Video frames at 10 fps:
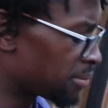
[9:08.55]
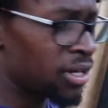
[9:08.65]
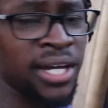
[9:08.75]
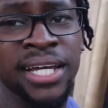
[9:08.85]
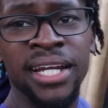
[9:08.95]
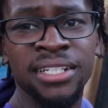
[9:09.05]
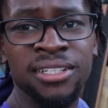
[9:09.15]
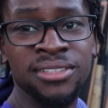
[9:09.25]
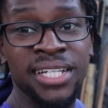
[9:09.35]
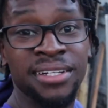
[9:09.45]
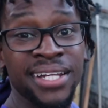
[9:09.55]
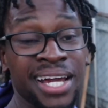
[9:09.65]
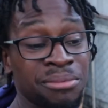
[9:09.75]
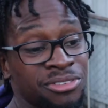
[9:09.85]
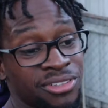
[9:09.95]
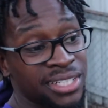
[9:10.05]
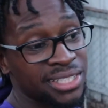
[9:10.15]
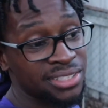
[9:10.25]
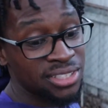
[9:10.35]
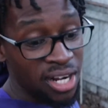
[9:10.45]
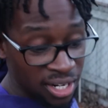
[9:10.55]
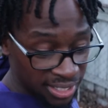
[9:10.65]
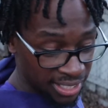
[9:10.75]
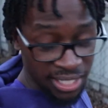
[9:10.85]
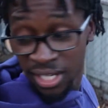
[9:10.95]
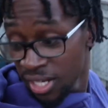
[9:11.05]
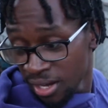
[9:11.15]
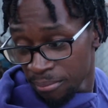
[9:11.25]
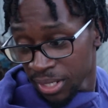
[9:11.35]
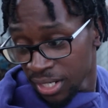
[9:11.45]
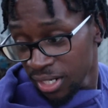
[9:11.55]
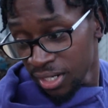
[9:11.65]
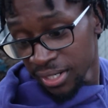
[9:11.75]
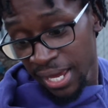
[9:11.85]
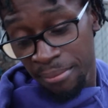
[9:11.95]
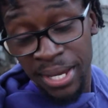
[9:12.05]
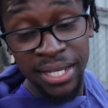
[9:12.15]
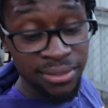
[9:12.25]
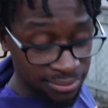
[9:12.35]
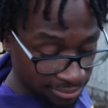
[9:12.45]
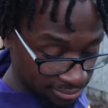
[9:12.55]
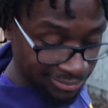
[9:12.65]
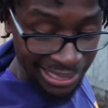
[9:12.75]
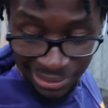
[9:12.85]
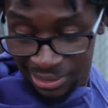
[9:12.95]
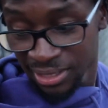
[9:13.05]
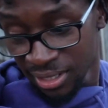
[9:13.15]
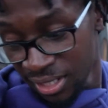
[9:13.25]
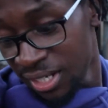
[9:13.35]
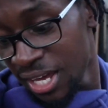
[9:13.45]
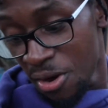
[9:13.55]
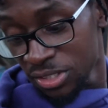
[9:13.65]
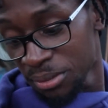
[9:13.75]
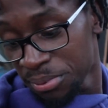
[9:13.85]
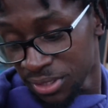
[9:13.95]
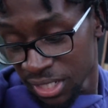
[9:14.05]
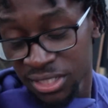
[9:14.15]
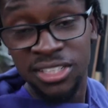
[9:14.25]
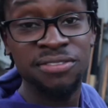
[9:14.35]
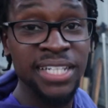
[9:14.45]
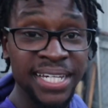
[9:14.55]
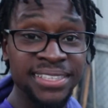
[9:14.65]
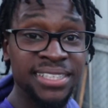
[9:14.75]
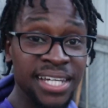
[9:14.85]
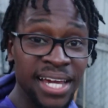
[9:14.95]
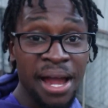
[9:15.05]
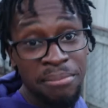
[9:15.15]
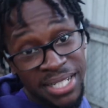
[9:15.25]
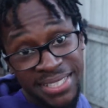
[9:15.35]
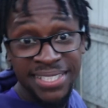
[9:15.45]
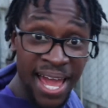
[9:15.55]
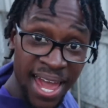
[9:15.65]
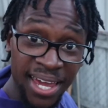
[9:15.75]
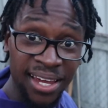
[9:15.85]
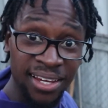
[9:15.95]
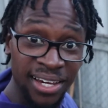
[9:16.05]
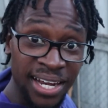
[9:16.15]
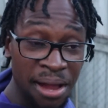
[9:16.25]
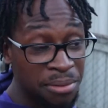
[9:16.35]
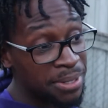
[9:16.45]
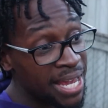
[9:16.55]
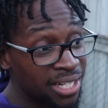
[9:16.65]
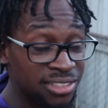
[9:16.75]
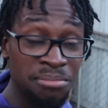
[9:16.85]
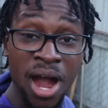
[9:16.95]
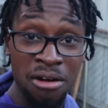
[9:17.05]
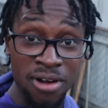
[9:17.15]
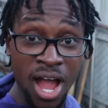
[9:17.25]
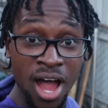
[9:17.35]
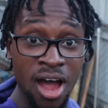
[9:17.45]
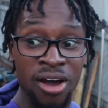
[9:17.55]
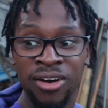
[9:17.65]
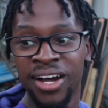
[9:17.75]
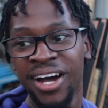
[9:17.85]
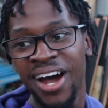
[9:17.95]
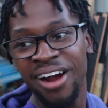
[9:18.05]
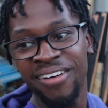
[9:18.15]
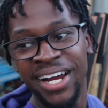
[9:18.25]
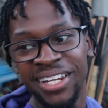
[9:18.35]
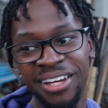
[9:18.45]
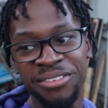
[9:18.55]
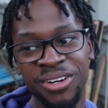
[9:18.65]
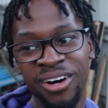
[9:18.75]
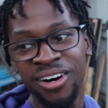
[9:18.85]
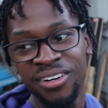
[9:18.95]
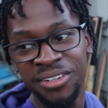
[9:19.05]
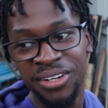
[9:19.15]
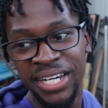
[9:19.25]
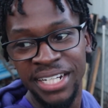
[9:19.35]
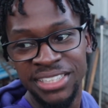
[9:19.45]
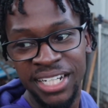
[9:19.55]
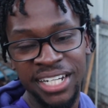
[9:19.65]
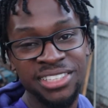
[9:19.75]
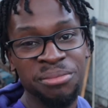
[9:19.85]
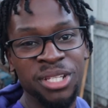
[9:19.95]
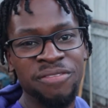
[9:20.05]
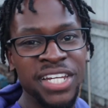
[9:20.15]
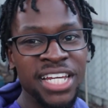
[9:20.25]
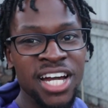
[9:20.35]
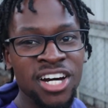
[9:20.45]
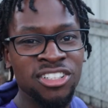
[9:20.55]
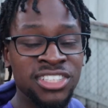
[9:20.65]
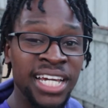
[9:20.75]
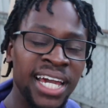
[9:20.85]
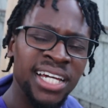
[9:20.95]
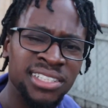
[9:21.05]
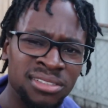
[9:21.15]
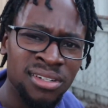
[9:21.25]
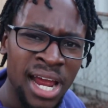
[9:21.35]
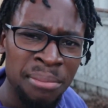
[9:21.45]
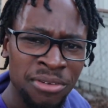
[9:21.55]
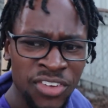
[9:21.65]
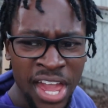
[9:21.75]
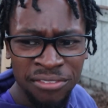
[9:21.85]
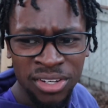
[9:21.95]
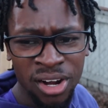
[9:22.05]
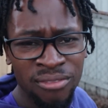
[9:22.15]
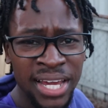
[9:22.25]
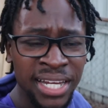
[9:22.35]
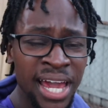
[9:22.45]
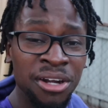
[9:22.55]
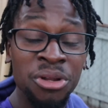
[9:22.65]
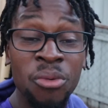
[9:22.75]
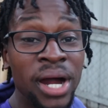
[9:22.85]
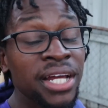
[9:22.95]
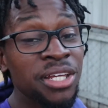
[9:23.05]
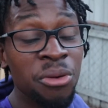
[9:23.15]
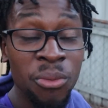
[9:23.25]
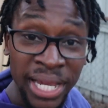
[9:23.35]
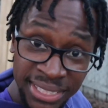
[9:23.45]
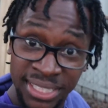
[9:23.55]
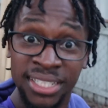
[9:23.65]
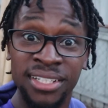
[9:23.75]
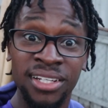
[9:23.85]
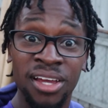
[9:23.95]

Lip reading: I'm gonna go ahead and knock those out now before it gets dark. But yeah, man, it was a productive day today, I must say, and I will be out tomorrow. All right, love you all. Go ahead and check out some other videos and subscribe if you haven't already. I don't know why you're waiting.